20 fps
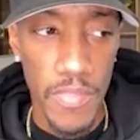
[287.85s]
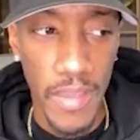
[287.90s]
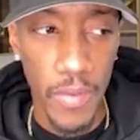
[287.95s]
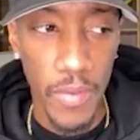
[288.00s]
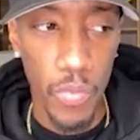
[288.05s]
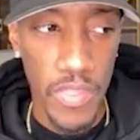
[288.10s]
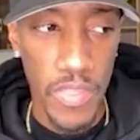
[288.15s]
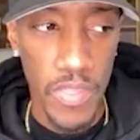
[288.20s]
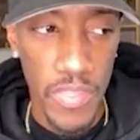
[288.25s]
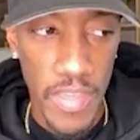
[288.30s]

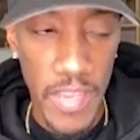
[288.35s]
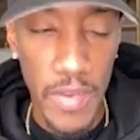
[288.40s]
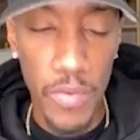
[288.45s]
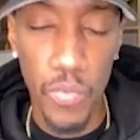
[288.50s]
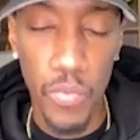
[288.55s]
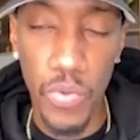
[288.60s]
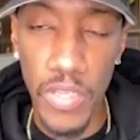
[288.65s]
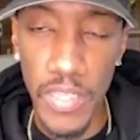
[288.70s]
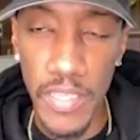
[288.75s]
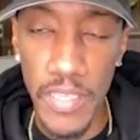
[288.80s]
where they
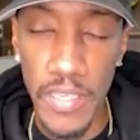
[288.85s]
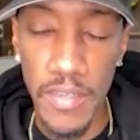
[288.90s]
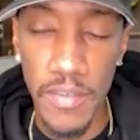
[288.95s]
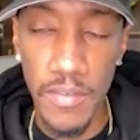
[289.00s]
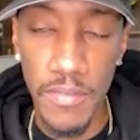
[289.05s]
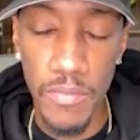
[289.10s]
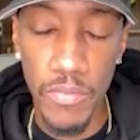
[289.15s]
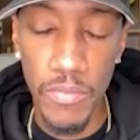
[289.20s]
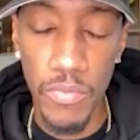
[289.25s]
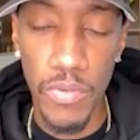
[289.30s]

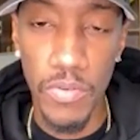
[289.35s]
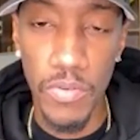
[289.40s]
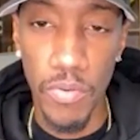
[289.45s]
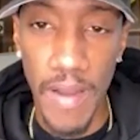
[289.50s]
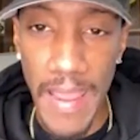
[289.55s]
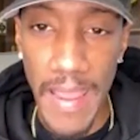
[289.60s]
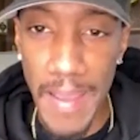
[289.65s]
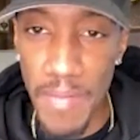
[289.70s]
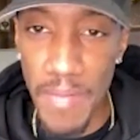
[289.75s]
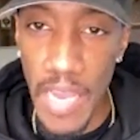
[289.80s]
really
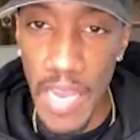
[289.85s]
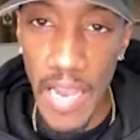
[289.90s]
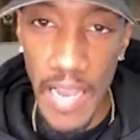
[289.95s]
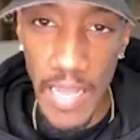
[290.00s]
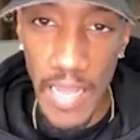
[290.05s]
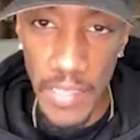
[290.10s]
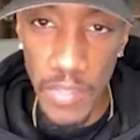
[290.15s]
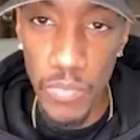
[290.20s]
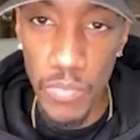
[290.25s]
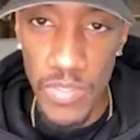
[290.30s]
grabbed
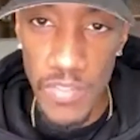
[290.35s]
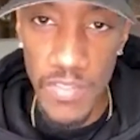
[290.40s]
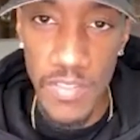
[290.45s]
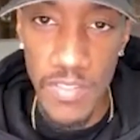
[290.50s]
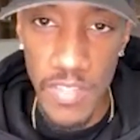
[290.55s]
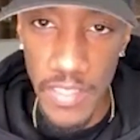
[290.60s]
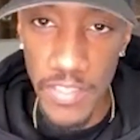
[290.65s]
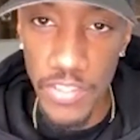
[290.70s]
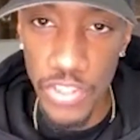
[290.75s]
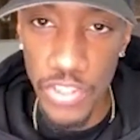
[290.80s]
Hollywood's
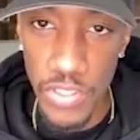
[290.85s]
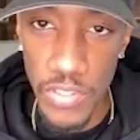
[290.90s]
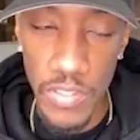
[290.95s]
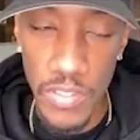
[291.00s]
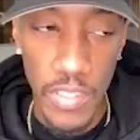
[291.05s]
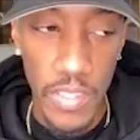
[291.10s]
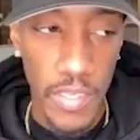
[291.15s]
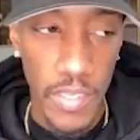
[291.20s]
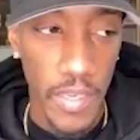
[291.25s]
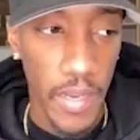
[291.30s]
attention
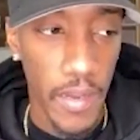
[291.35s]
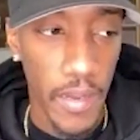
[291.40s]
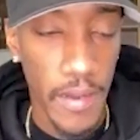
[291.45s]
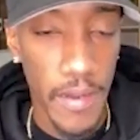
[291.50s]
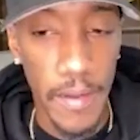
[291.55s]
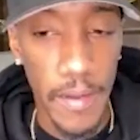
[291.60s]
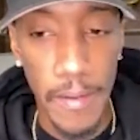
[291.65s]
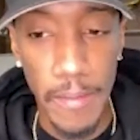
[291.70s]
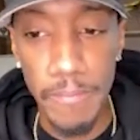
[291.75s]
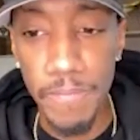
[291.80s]

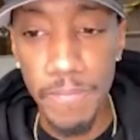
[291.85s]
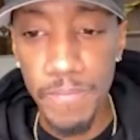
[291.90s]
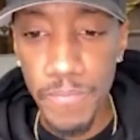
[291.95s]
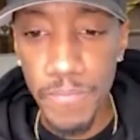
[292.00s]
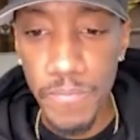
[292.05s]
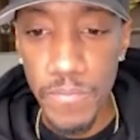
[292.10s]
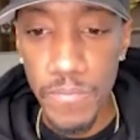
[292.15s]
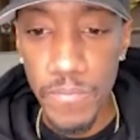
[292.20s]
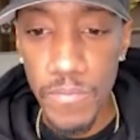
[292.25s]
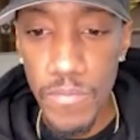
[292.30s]
was
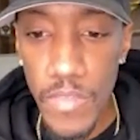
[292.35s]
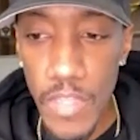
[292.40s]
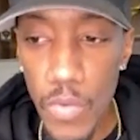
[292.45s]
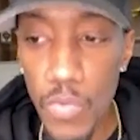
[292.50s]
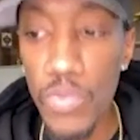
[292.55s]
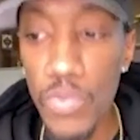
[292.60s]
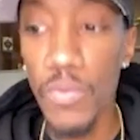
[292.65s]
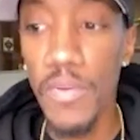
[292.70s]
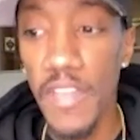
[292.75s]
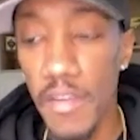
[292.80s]

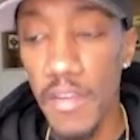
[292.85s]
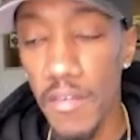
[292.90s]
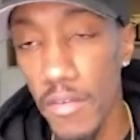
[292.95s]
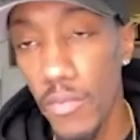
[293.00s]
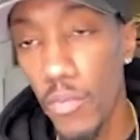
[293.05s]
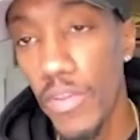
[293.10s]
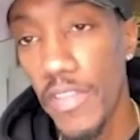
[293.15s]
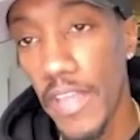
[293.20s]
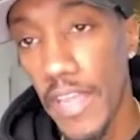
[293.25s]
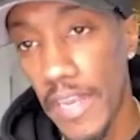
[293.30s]
when
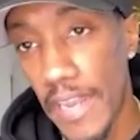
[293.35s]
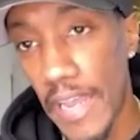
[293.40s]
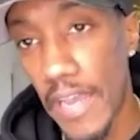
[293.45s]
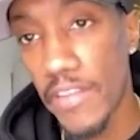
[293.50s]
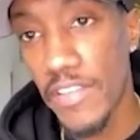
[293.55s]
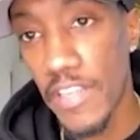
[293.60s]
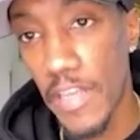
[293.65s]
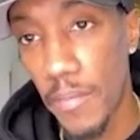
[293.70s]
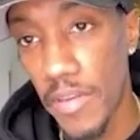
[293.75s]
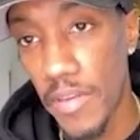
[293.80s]
they
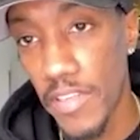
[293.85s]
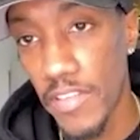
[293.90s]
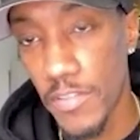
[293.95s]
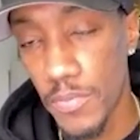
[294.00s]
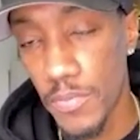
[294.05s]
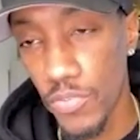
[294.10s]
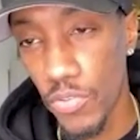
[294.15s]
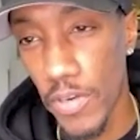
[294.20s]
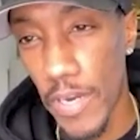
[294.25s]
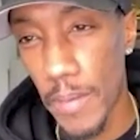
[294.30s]
announced how many
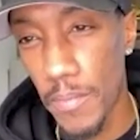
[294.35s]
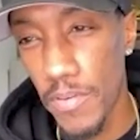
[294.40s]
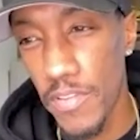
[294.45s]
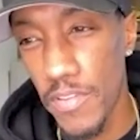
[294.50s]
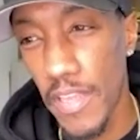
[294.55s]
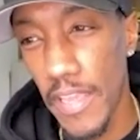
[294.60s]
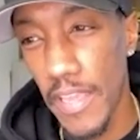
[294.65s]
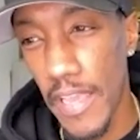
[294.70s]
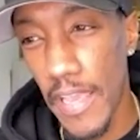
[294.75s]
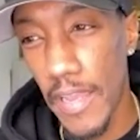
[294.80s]
subscribers
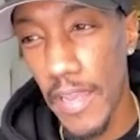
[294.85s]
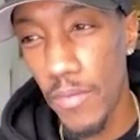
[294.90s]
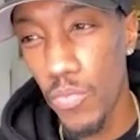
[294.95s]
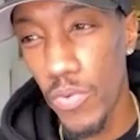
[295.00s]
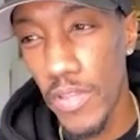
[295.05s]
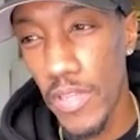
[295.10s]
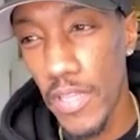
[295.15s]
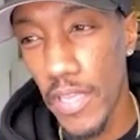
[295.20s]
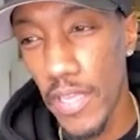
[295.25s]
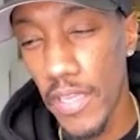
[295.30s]
they had,
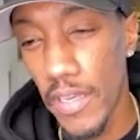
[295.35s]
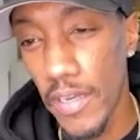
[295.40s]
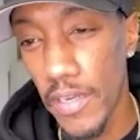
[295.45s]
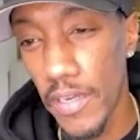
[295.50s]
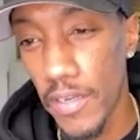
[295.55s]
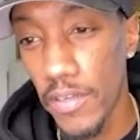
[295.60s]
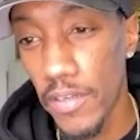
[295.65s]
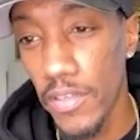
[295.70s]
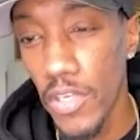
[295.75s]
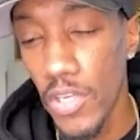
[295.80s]
when
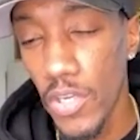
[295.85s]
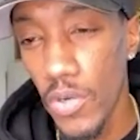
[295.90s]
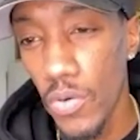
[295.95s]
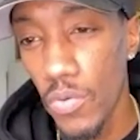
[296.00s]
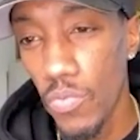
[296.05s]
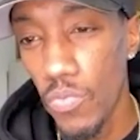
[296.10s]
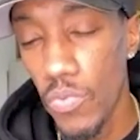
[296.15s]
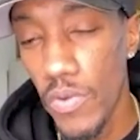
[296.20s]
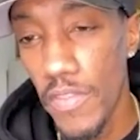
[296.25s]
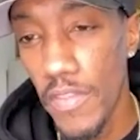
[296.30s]

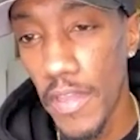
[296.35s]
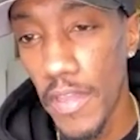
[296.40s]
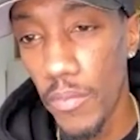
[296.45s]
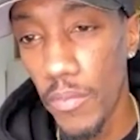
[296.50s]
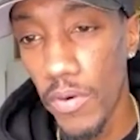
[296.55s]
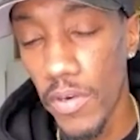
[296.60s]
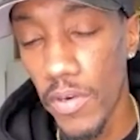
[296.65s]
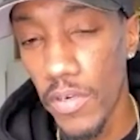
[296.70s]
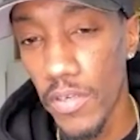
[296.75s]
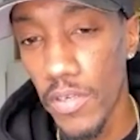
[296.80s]
they
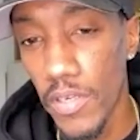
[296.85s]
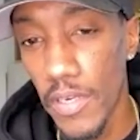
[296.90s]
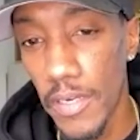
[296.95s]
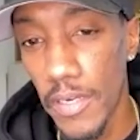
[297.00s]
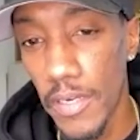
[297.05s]
were